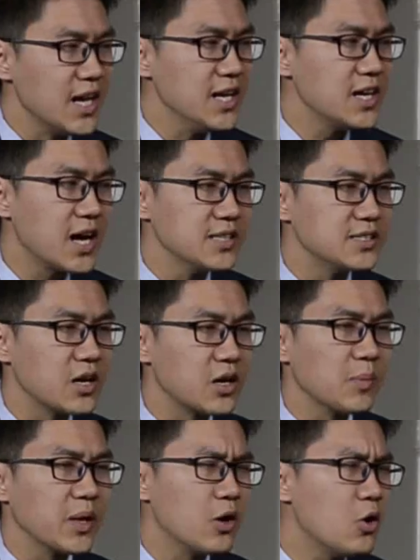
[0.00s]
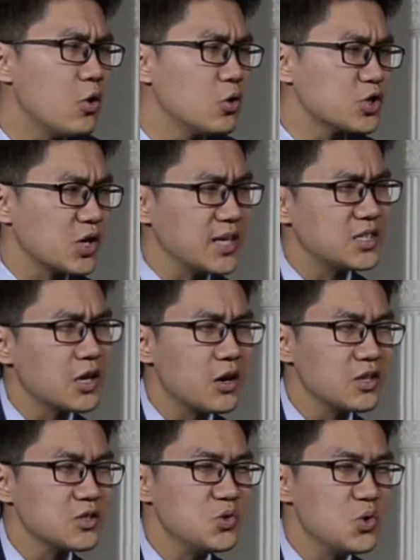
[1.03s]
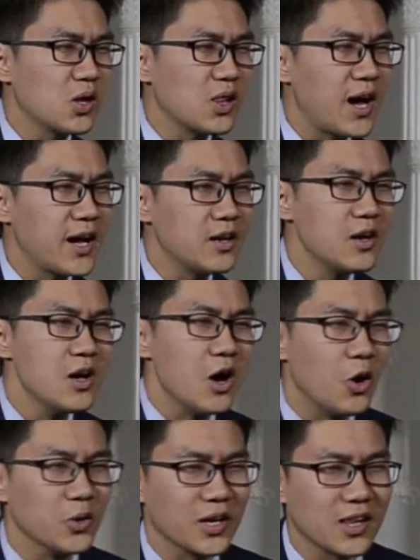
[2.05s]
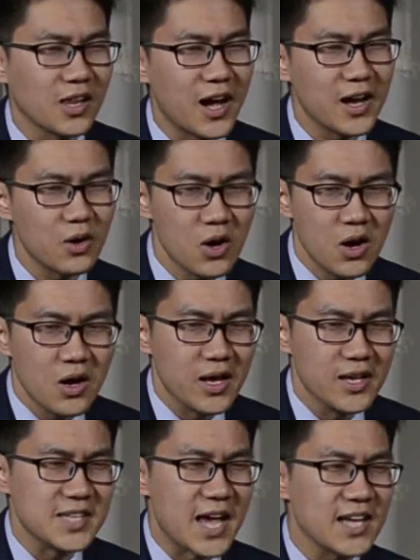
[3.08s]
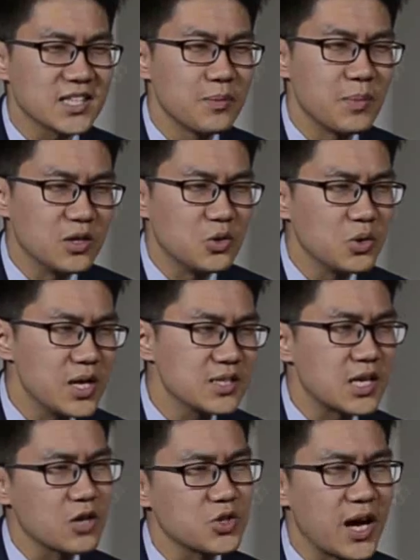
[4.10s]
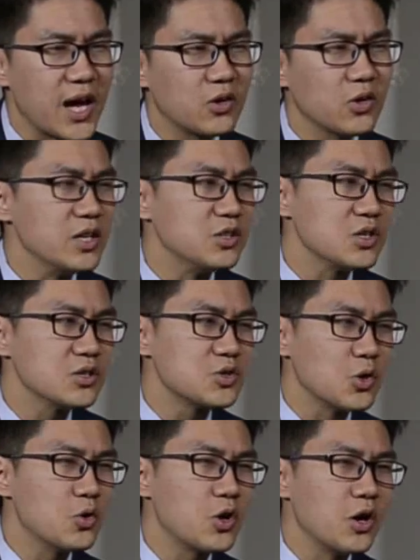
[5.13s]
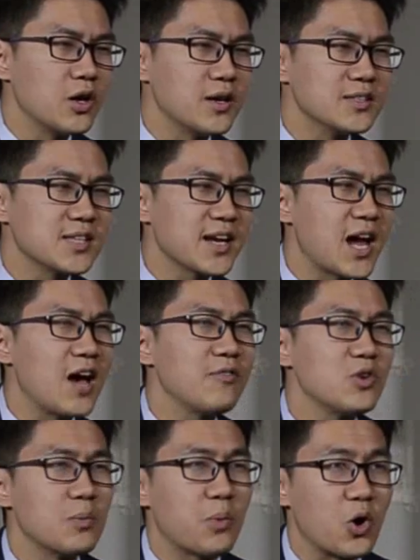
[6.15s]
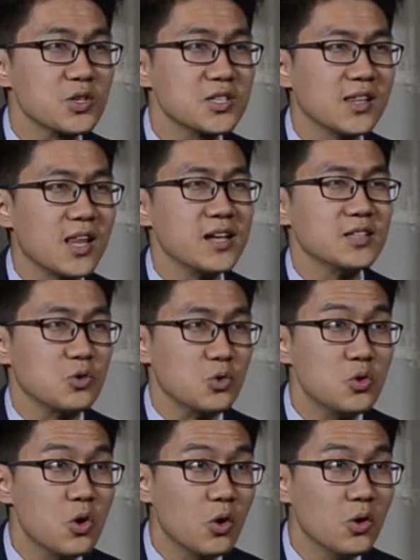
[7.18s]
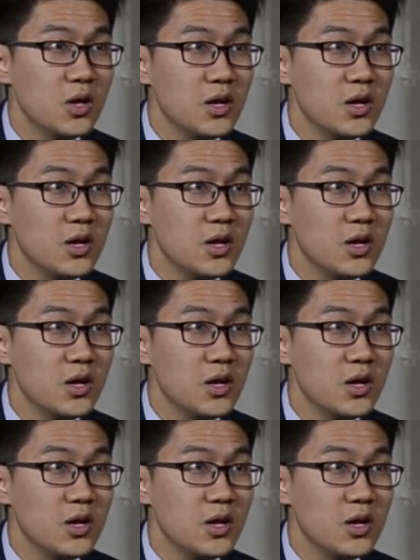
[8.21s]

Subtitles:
any kind of doubt, I'm like, oh, should I take on this new client? Oh, the client is asking me to do this, how should I handle it? It's just so good. It's like having your personalized Google